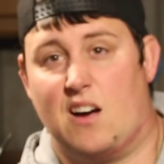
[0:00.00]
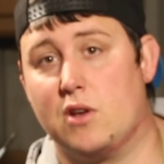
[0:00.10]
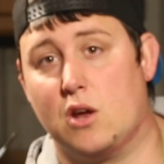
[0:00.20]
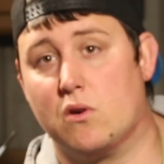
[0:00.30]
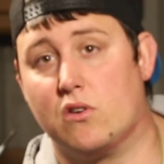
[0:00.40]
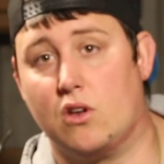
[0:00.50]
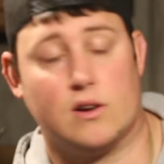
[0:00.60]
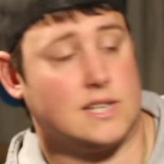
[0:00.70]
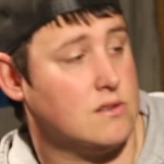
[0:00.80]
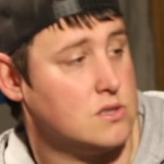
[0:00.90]
we're on
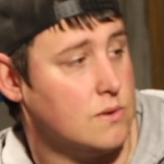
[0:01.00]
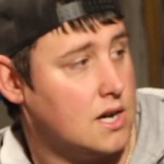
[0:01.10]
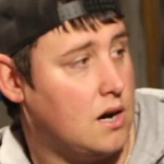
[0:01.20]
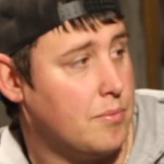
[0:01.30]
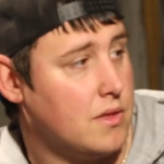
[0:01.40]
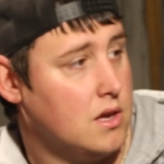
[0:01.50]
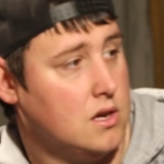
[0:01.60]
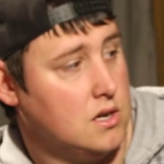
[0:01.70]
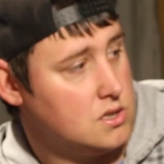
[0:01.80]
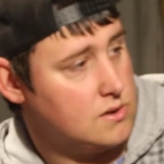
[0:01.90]
lockdown, so I can't.
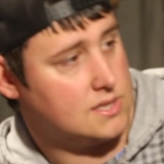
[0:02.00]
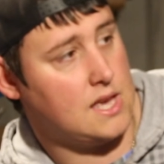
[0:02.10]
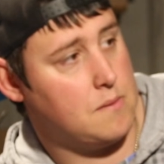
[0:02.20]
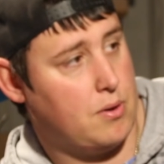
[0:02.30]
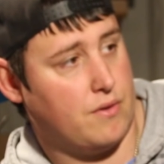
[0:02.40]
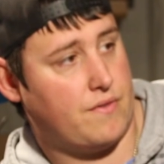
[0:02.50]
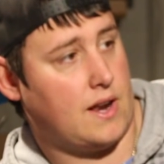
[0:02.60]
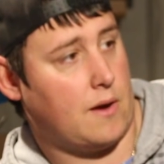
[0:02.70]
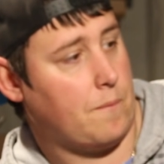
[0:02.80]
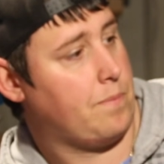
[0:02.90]
So let's stay and put for
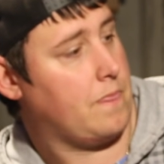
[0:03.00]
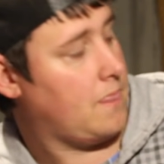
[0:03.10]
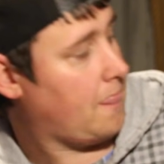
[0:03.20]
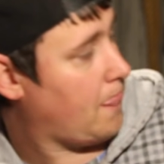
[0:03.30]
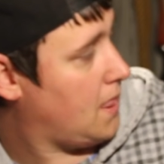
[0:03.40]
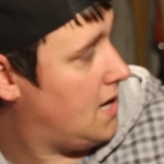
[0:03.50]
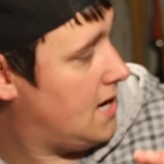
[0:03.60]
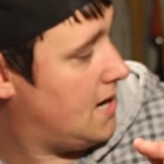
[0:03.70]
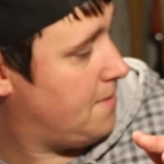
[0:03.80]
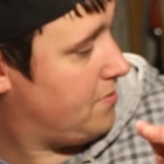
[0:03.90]
now.
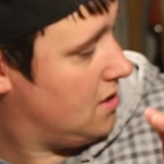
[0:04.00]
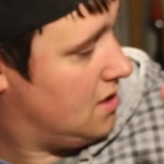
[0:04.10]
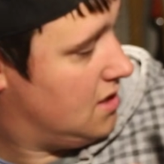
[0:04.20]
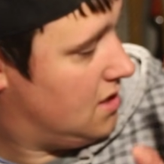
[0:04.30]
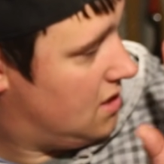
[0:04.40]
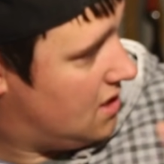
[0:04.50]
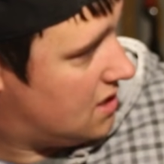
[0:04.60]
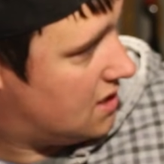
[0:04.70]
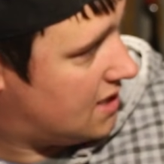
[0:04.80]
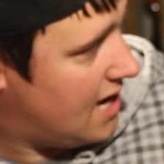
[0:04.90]
The
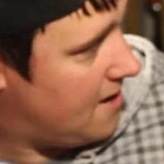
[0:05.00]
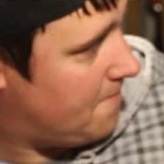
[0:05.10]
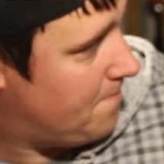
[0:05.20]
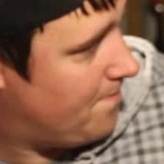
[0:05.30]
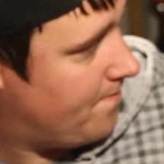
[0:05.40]
estate,